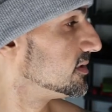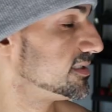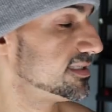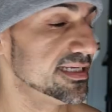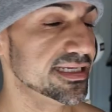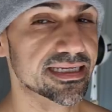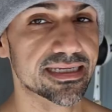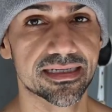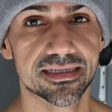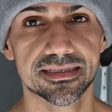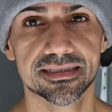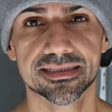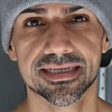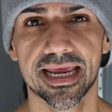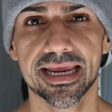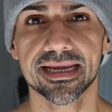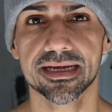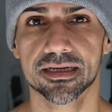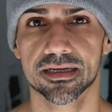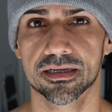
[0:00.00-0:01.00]
did
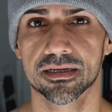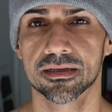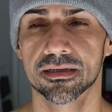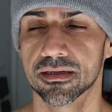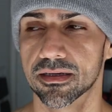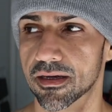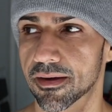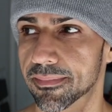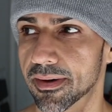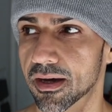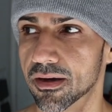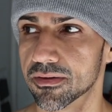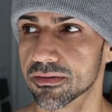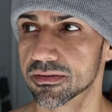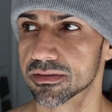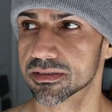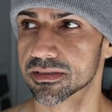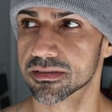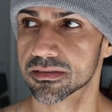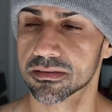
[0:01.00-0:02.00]
take
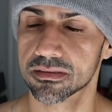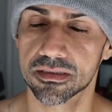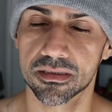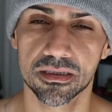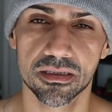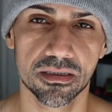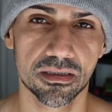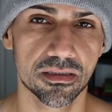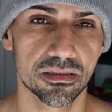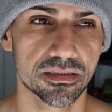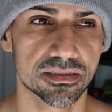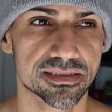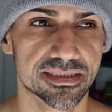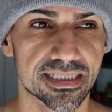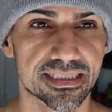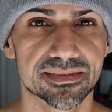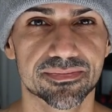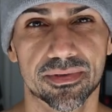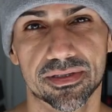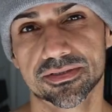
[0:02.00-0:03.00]
about
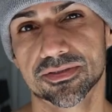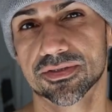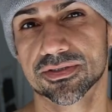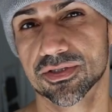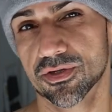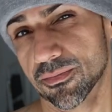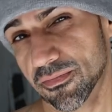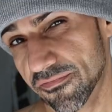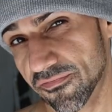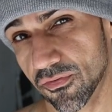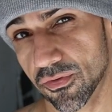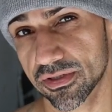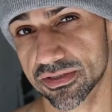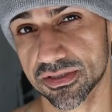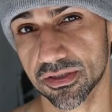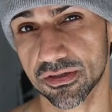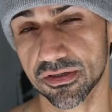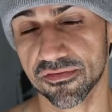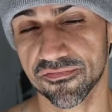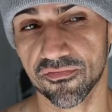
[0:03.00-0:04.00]
six months or so before it
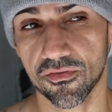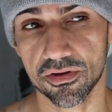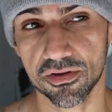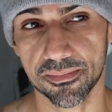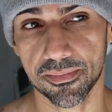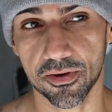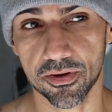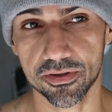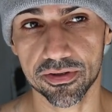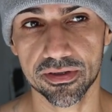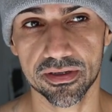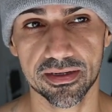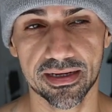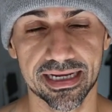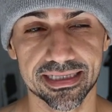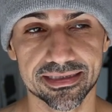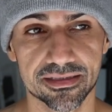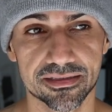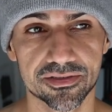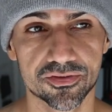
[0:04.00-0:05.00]
started to fall apart
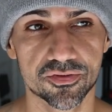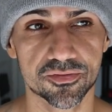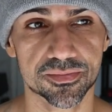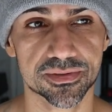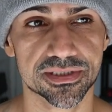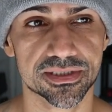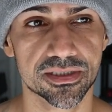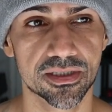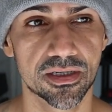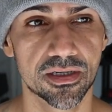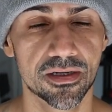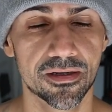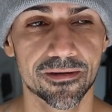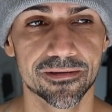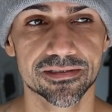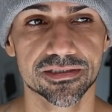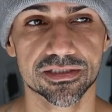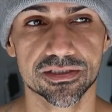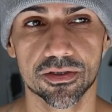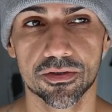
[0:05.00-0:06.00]
at the loops.
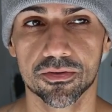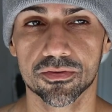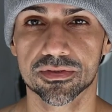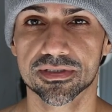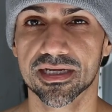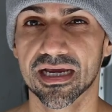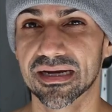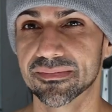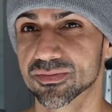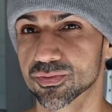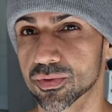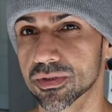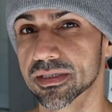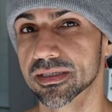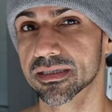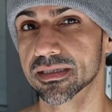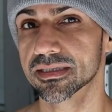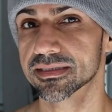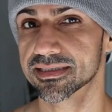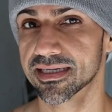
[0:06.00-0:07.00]
So time's
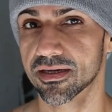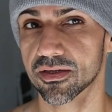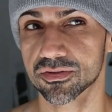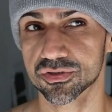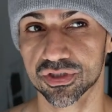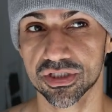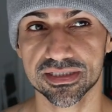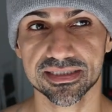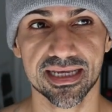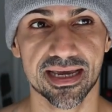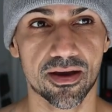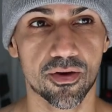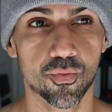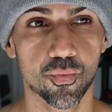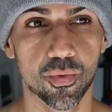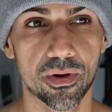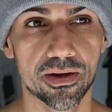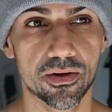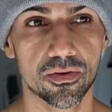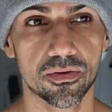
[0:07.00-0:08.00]
really gonna tell just how
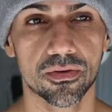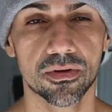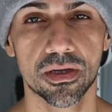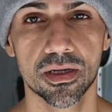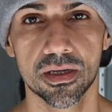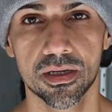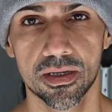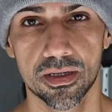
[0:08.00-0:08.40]
well